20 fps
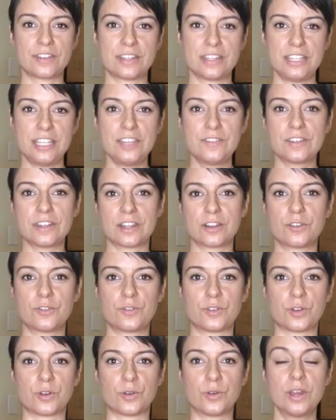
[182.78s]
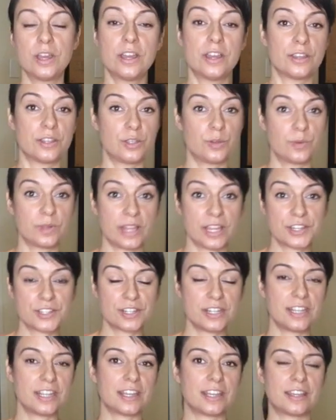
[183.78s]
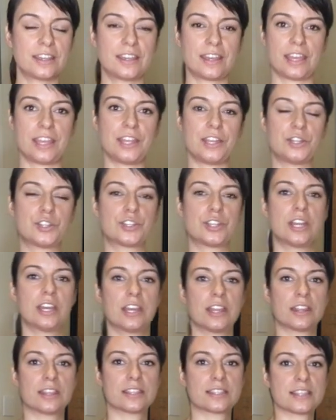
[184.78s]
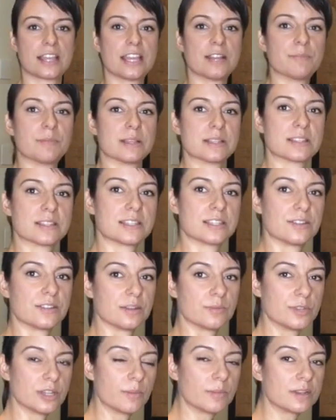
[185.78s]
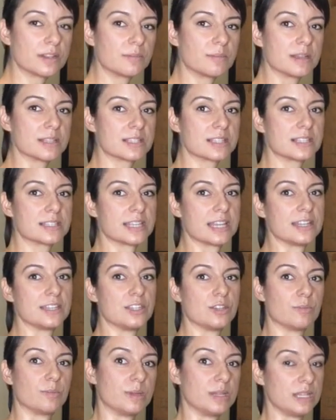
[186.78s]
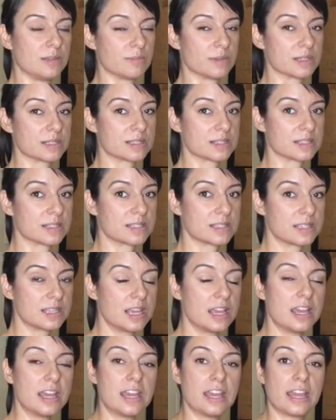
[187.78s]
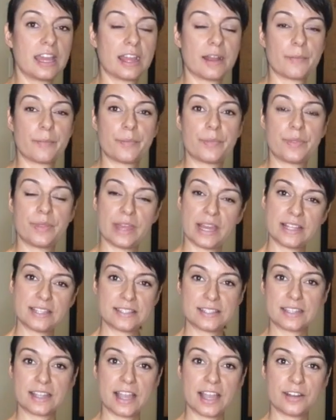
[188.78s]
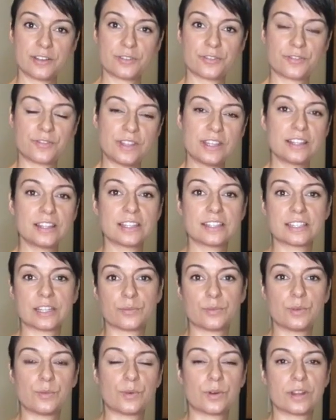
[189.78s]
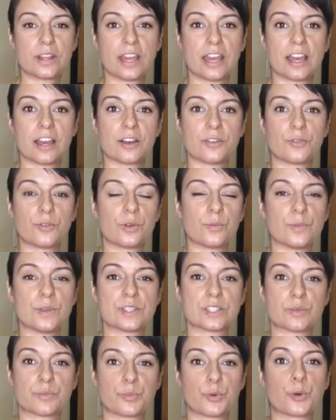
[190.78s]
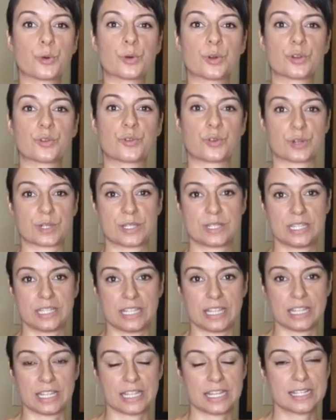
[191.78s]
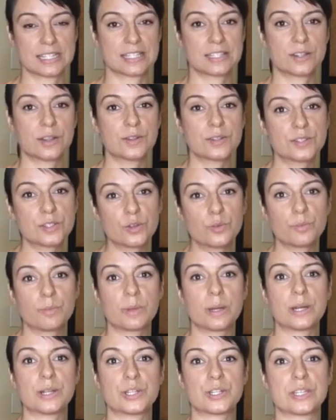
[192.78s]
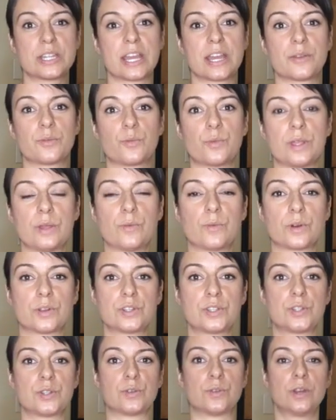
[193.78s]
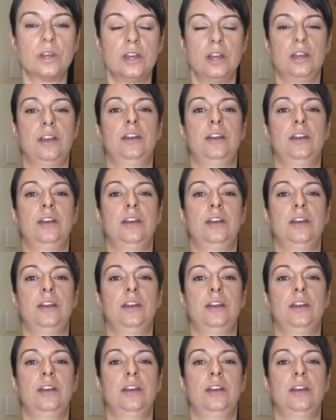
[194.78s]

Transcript: an even airflow, you will actually engage the side muscles, the abdominal muscles and the oblique muscles. And that's the kind of feeling that we want to have when we support for singing. It's not so much that we want to